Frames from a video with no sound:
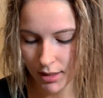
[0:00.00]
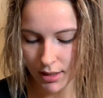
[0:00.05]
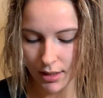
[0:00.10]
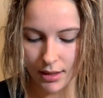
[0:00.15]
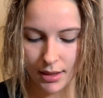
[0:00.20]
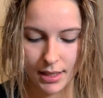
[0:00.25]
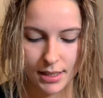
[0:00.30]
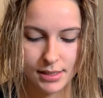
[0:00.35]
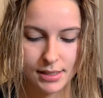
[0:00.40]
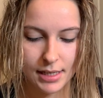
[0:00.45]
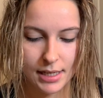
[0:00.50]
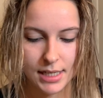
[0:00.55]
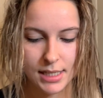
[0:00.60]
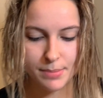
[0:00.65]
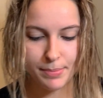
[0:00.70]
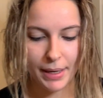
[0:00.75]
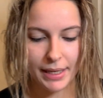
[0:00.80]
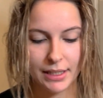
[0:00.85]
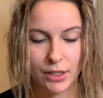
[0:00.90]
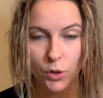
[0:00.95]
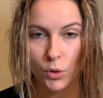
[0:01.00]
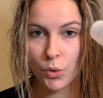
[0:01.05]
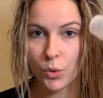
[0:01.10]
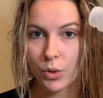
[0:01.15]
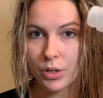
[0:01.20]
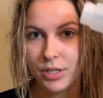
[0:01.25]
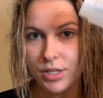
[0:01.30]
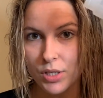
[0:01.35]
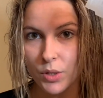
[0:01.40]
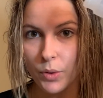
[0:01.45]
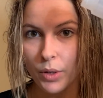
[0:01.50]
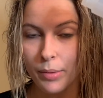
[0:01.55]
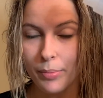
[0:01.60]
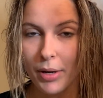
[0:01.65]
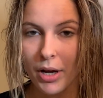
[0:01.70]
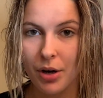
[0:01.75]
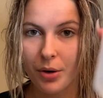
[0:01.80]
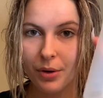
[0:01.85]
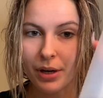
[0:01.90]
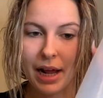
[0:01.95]
This is my little squirt
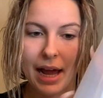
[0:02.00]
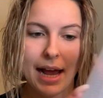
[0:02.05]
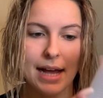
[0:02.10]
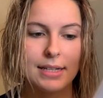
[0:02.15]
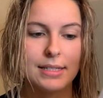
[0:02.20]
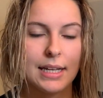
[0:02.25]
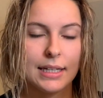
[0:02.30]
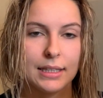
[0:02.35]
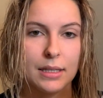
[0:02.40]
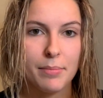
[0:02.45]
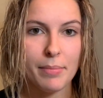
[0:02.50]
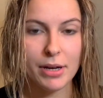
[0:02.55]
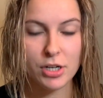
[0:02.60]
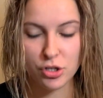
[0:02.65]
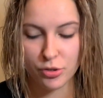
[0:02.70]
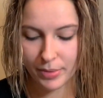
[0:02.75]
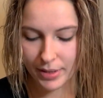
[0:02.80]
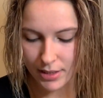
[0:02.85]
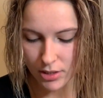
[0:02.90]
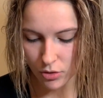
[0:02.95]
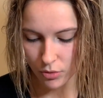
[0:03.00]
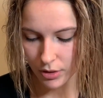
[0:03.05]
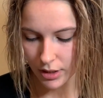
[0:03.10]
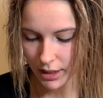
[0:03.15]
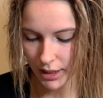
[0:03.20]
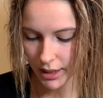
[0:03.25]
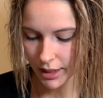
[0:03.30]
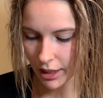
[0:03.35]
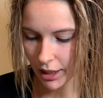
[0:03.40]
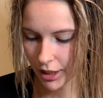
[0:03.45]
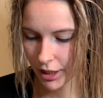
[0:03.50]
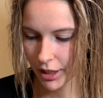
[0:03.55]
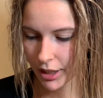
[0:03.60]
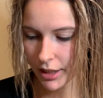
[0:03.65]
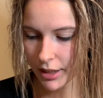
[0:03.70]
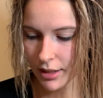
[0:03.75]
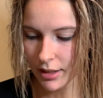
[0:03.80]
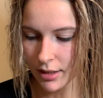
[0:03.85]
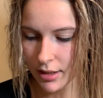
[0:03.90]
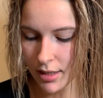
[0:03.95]
bottle, and it has like the measurements on here.
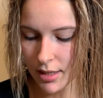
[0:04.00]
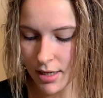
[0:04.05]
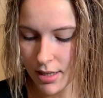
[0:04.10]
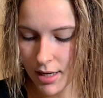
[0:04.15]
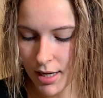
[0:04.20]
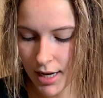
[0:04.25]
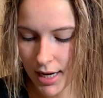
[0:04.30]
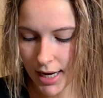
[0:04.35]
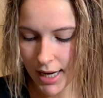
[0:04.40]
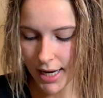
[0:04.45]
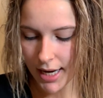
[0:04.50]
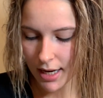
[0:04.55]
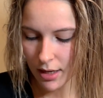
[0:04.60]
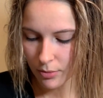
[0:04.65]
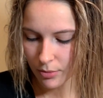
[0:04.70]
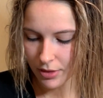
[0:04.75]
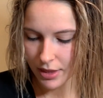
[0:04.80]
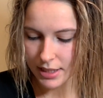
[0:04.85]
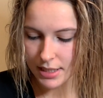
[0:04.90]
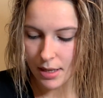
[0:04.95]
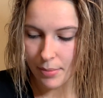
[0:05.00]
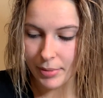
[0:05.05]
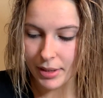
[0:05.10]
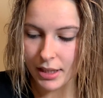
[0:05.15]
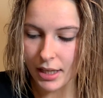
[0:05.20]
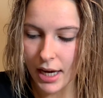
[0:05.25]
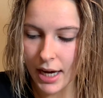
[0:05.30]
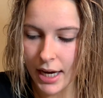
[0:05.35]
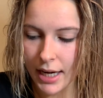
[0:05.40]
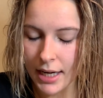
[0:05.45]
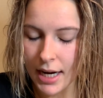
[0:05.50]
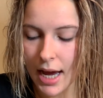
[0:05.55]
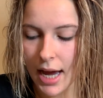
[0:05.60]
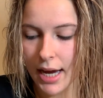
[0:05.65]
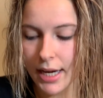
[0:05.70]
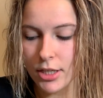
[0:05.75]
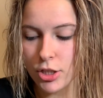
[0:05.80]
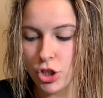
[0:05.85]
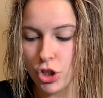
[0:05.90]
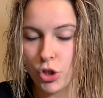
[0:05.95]
And with the Demi line, I
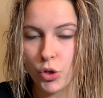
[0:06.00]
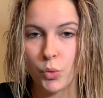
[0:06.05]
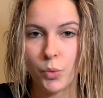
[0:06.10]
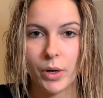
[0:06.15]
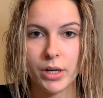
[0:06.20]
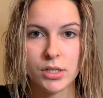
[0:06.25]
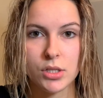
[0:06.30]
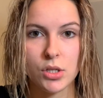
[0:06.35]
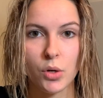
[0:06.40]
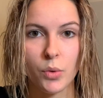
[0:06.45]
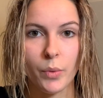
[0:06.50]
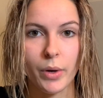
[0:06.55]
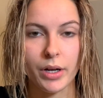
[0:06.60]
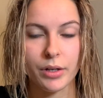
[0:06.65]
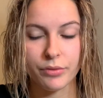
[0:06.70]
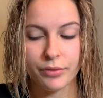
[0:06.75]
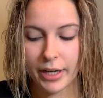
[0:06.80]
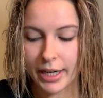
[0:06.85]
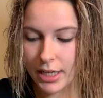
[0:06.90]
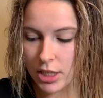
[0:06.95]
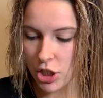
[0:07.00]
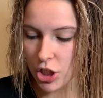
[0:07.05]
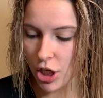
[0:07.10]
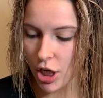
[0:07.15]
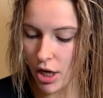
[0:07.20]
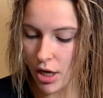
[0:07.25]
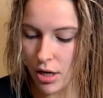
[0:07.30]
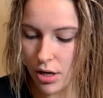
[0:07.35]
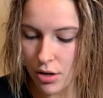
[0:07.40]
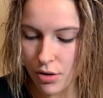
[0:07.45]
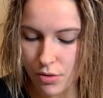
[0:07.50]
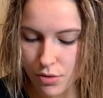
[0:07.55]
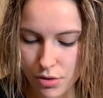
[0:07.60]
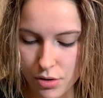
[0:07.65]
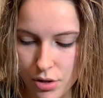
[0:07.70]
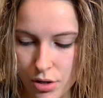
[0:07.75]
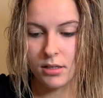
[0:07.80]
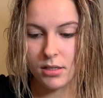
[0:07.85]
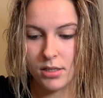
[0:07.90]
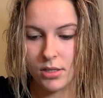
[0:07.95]
do 1-to-1 ratio.
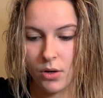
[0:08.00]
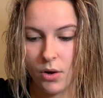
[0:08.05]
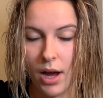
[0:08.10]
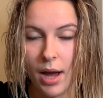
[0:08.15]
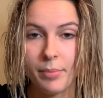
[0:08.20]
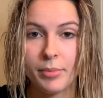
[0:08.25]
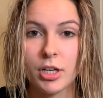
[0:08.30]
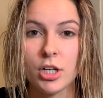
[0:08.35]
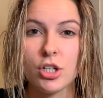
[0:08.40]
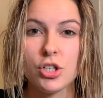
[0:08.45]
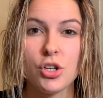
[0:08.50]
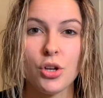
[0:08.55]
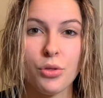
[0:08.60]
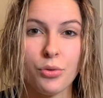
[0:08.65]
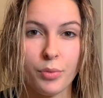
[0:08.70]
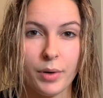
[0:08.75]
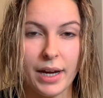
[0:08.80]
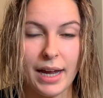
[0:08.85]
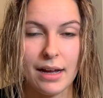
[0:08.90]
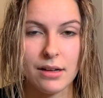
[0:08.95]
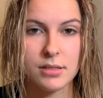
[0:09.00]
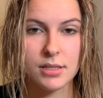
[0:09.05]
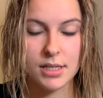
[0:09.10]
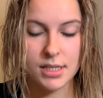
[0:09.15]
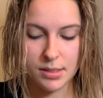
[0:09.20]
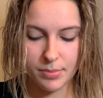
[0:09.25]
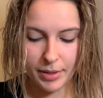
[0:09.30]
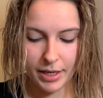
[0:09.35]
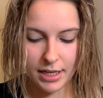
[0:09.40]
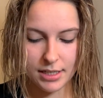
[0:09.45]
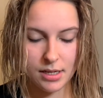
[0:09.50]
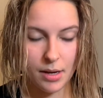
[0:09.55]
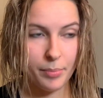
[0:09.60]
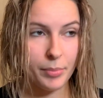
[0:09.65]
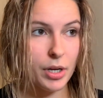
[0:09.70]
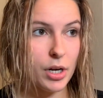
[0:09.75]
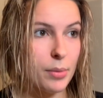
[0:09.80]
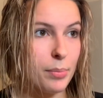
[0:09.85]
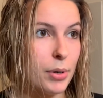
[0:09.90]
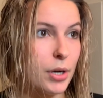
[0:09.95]
So I'm gonna do 3 ounces because I'm
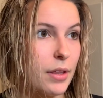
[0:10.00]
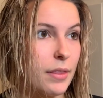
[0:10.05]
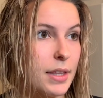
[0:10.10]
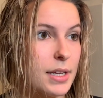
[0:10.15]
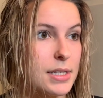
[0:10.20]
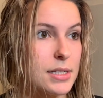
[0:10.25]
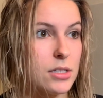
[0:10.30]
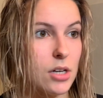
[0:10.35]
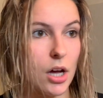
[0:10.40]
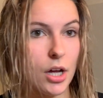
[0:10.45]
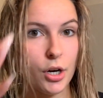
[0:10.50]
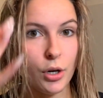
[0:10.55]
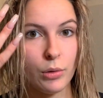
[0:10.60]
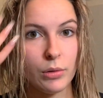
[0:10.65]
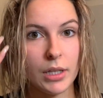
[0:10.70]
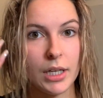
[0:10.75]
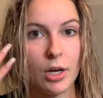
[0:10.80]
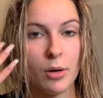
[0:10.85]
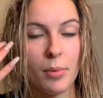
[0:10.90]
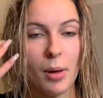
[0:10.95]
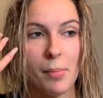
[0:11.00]
gonna put this not only on my